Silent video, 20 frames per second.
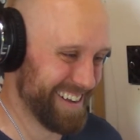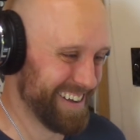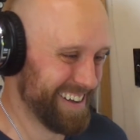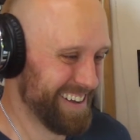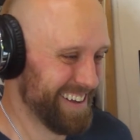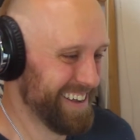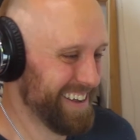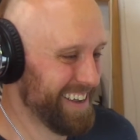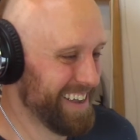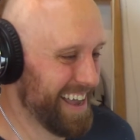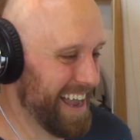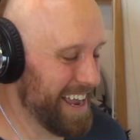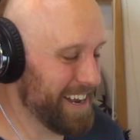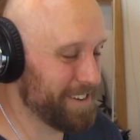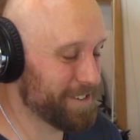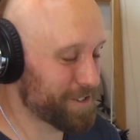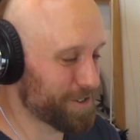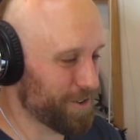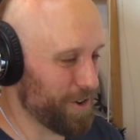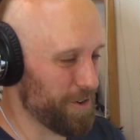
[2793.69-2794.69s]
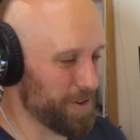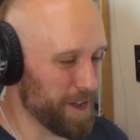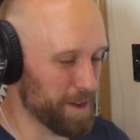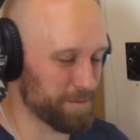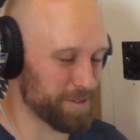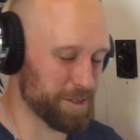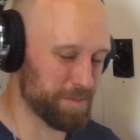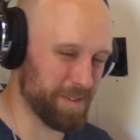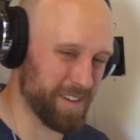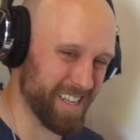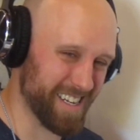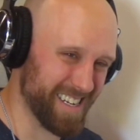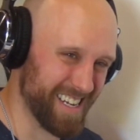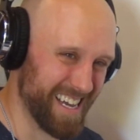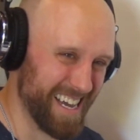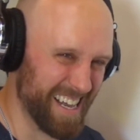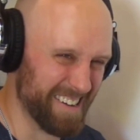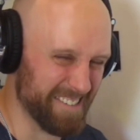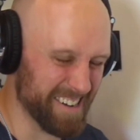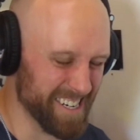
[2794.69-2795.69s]
I just grown up just being like,
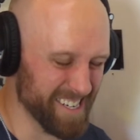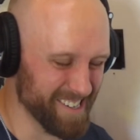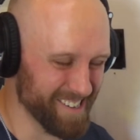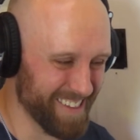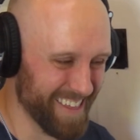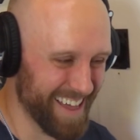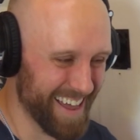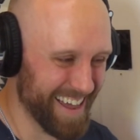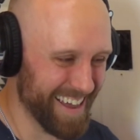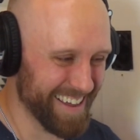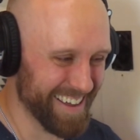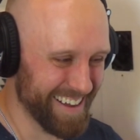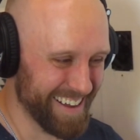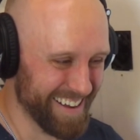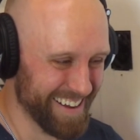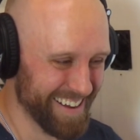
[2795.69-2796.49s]
nah, I don't want to do that.